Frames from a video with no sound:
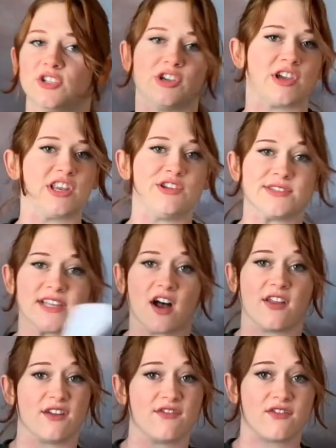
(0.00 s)
You can use it
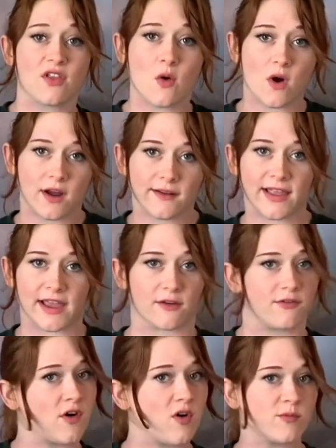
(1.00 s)
on the floor like a
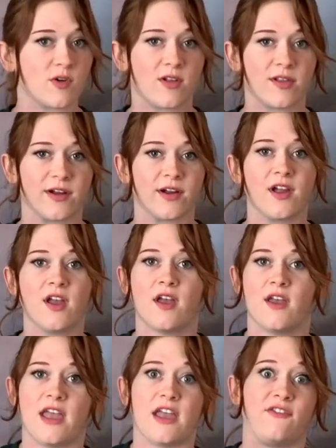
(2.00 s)
foam roller
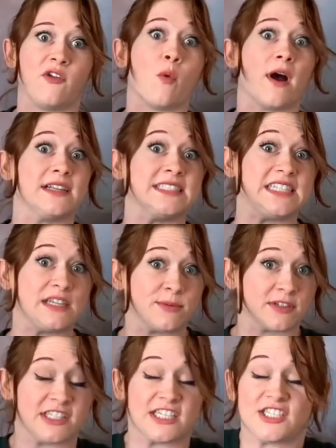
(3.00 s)
if you want deeper
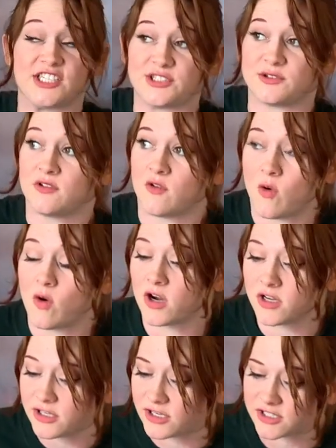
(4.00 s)
tissue,
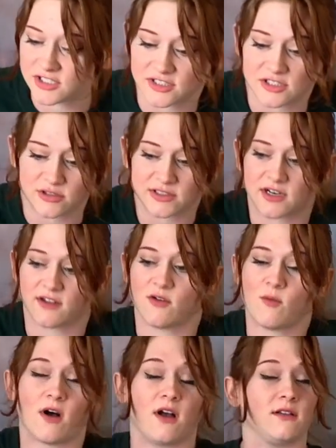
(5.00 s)
or you could just use it on the
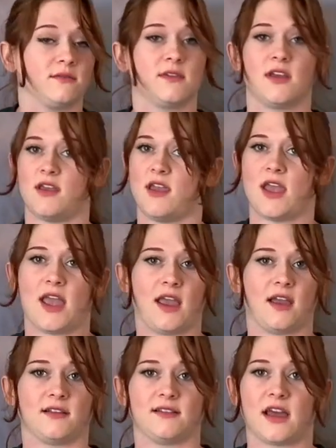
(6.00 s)
wall,
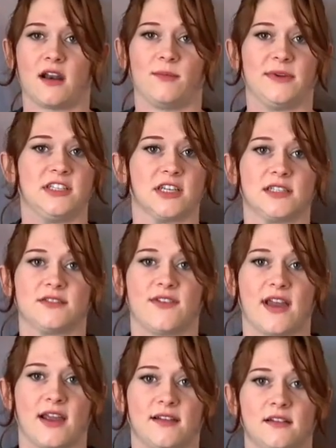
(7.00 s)
and that'll be just
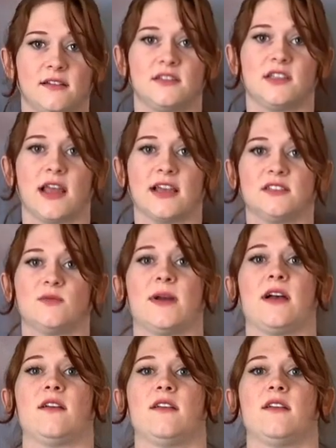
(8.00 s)
fine as well.